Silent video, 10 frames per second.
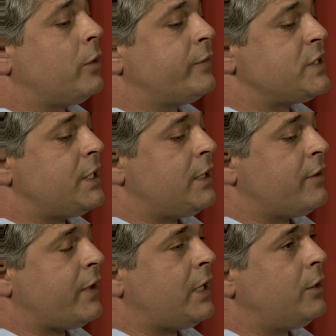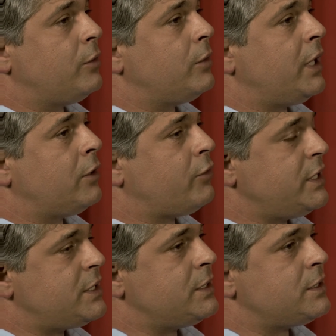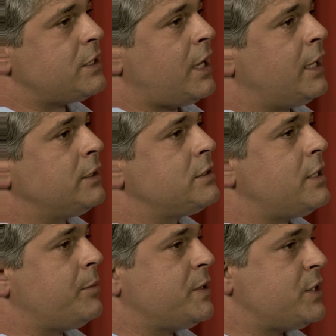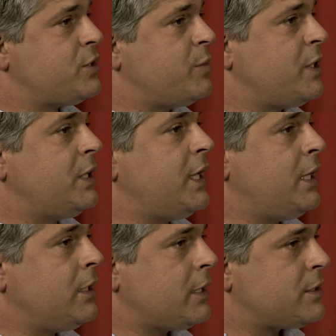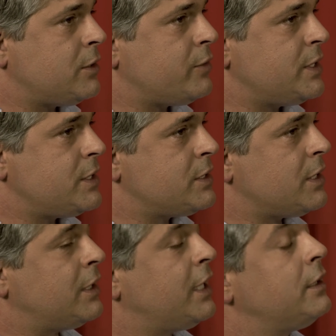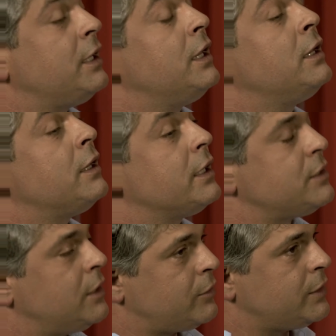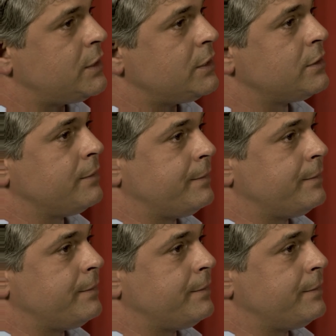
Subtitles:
obviously their value increases and their position within the index increases, and then the index increases.